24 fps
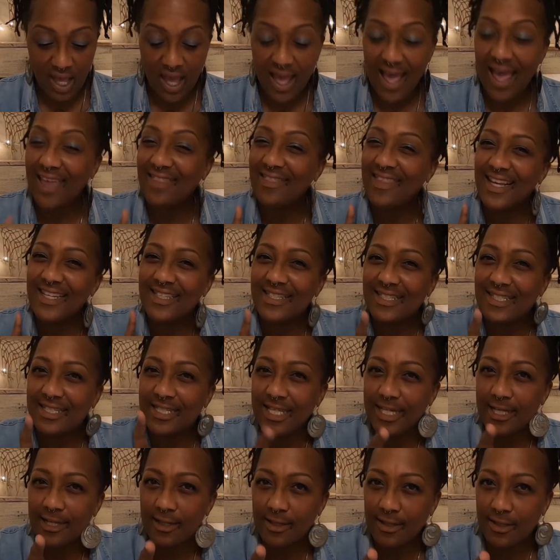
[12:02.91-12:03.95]
and they
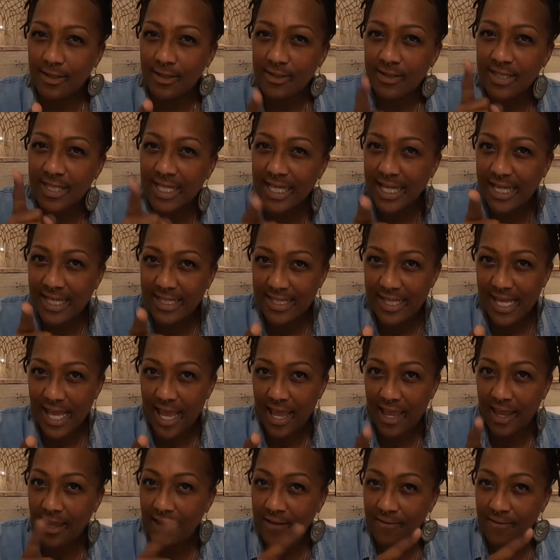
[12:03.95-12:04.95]
still, TSA,